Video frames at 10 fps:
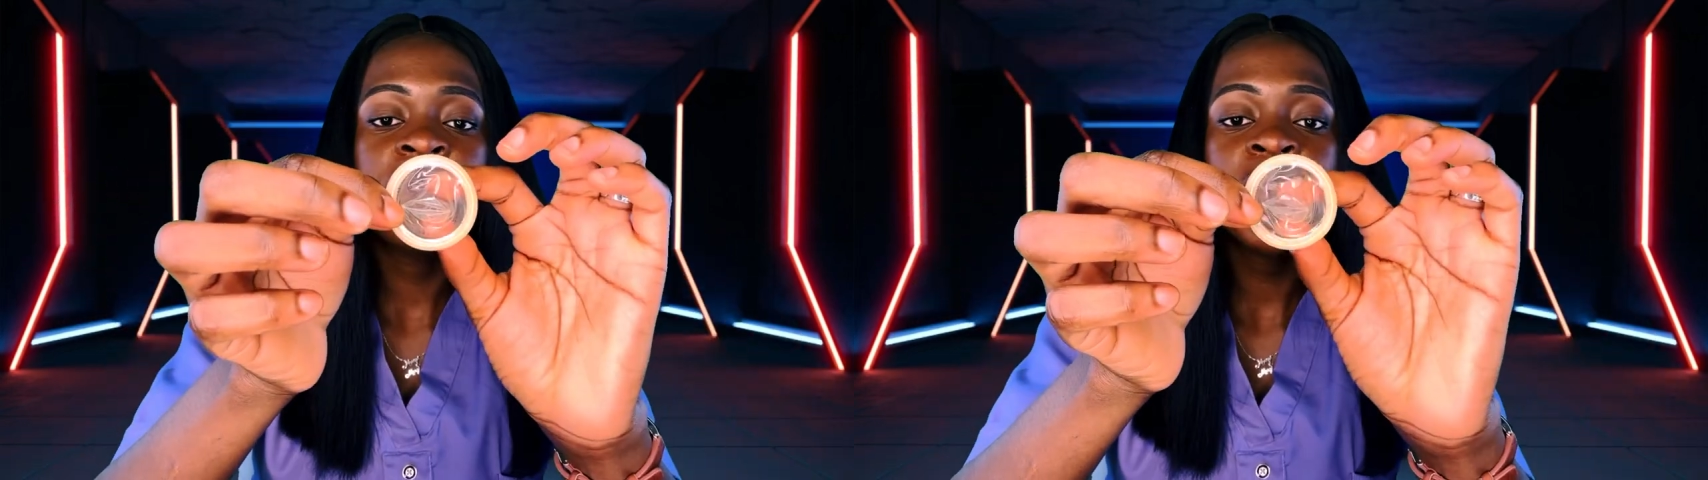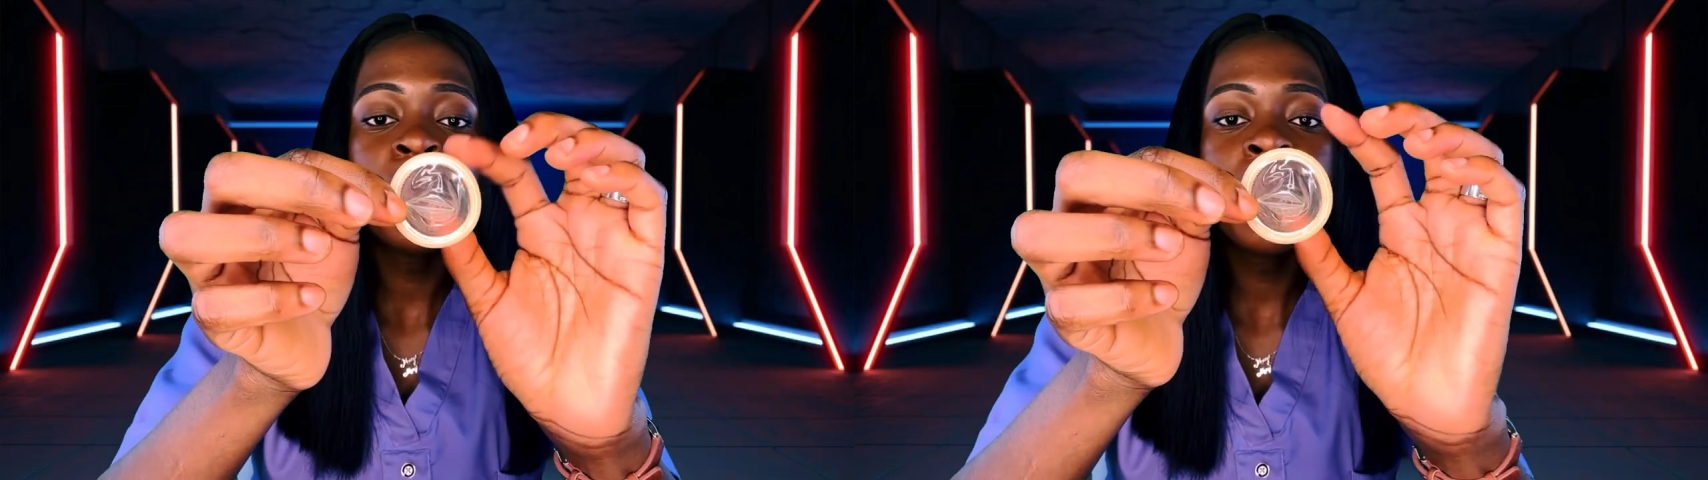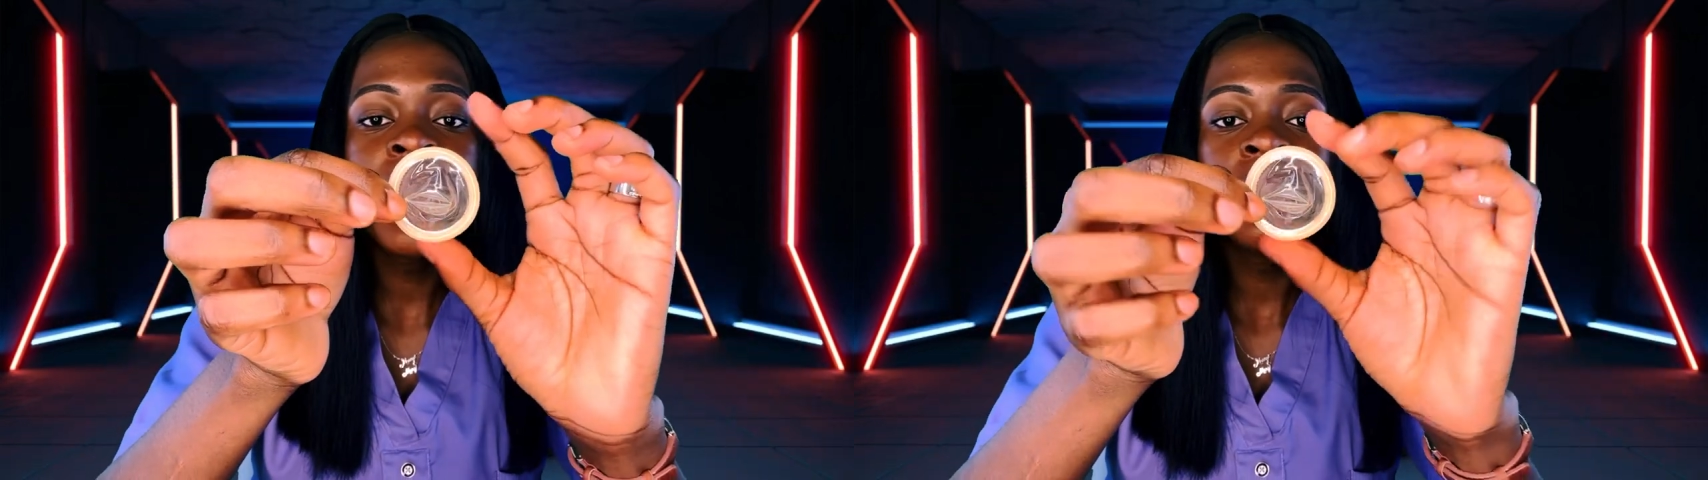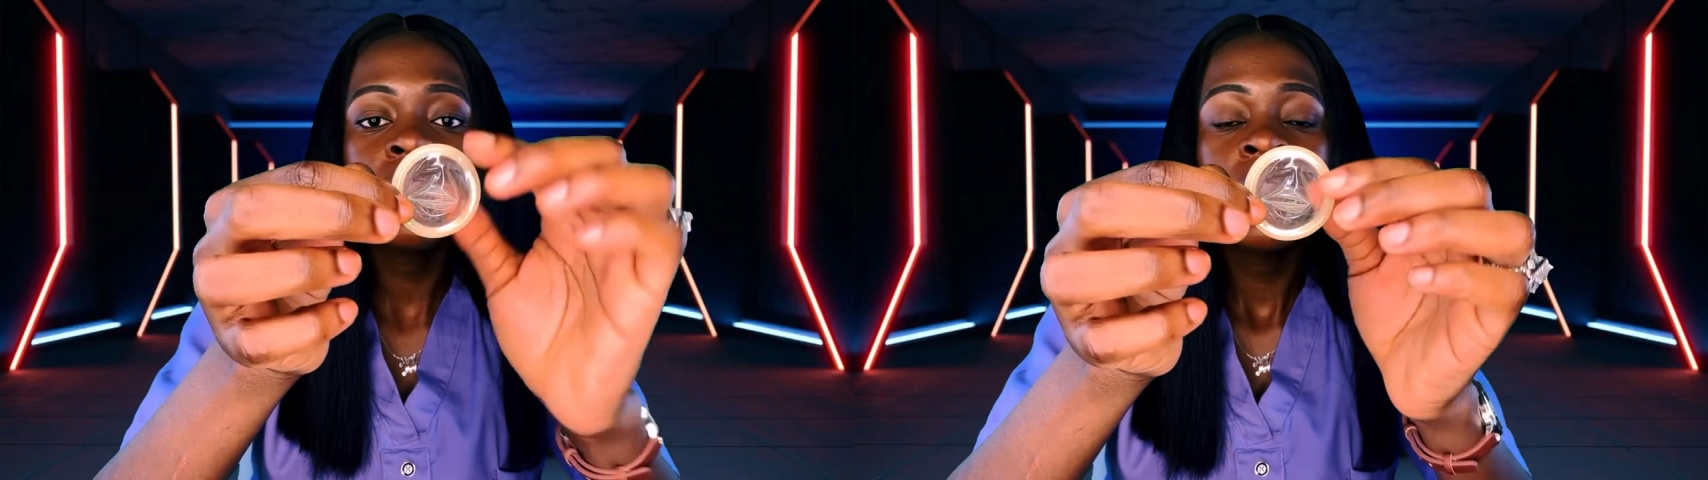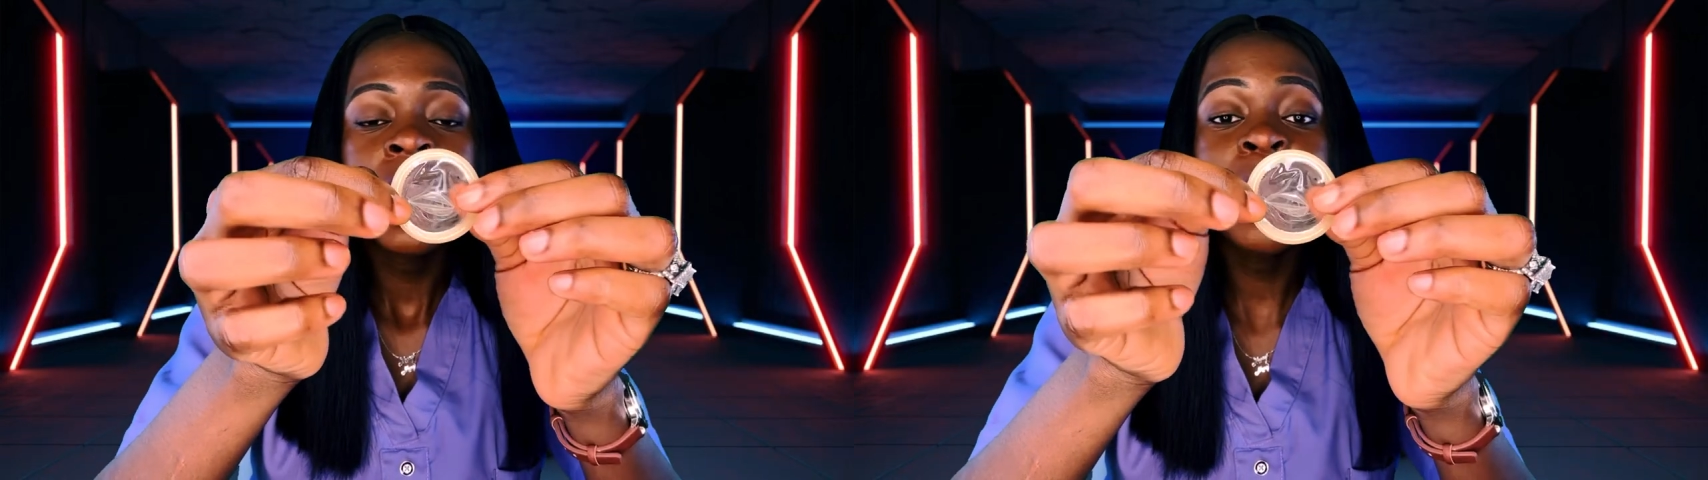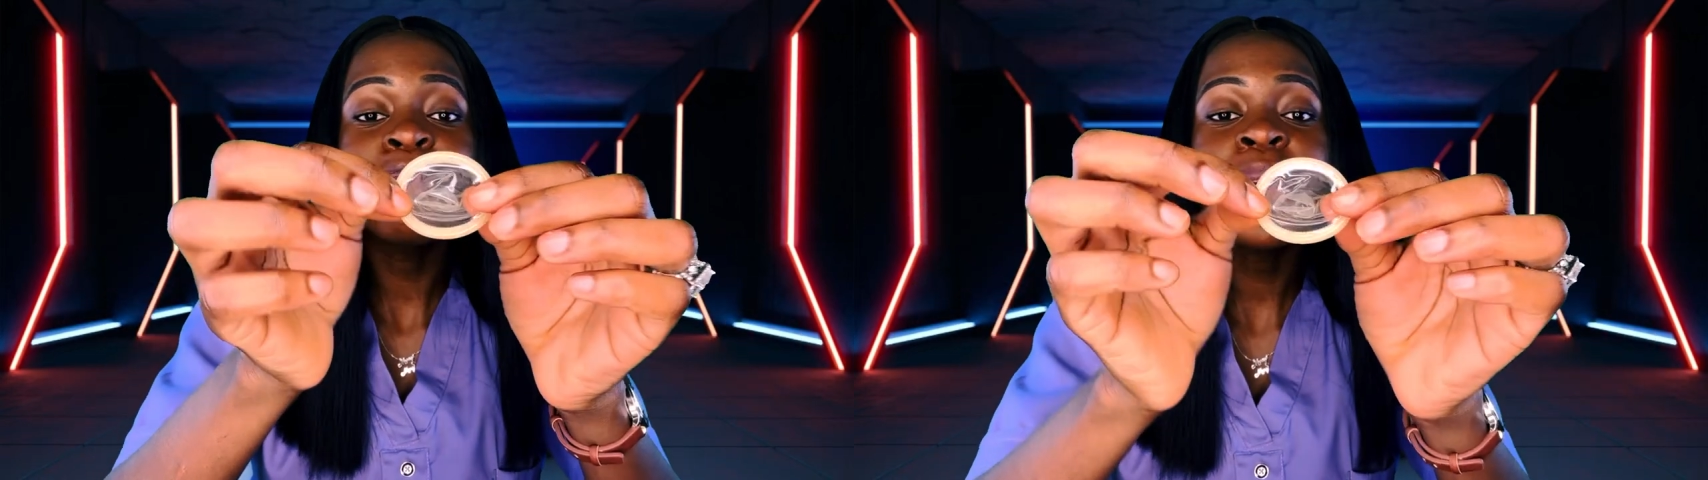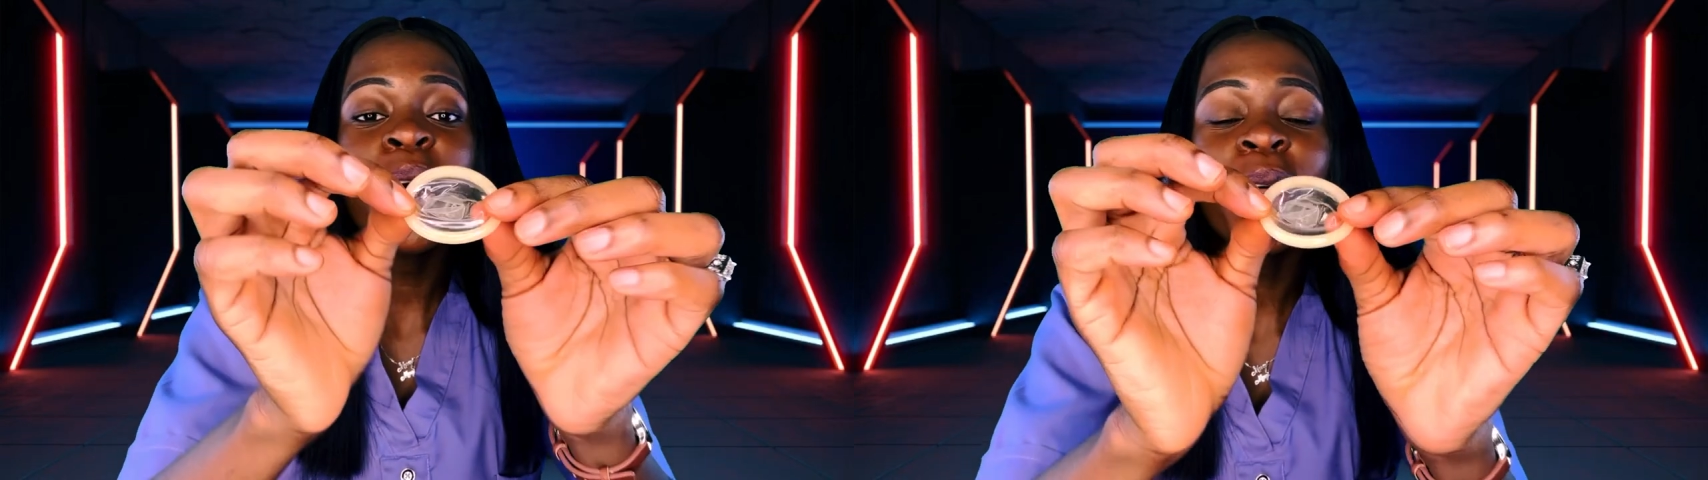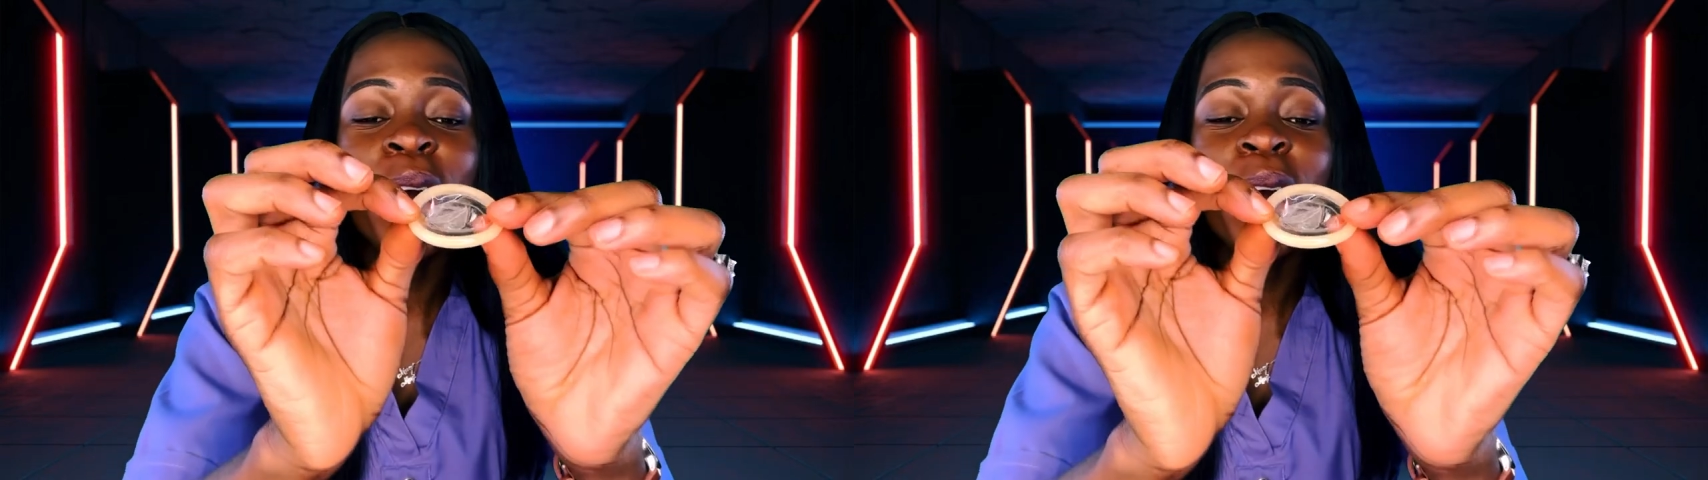male